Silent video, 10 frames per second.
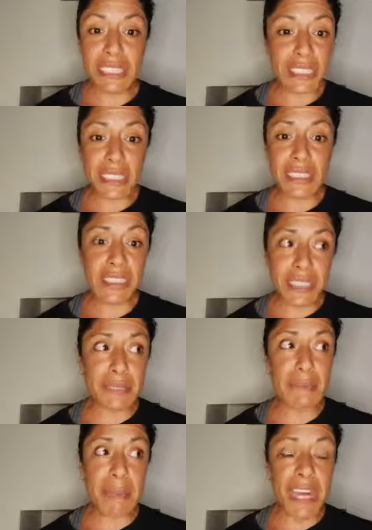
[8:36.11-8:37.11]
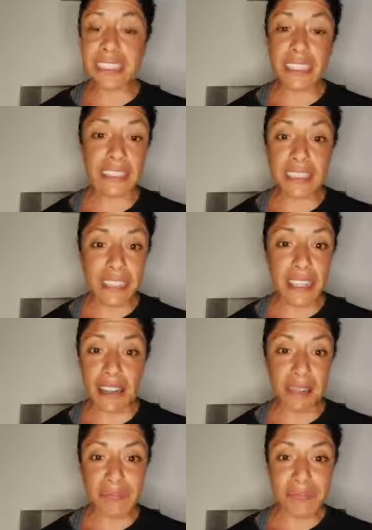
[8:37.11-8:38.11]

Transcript: it just doesn't matter, does it?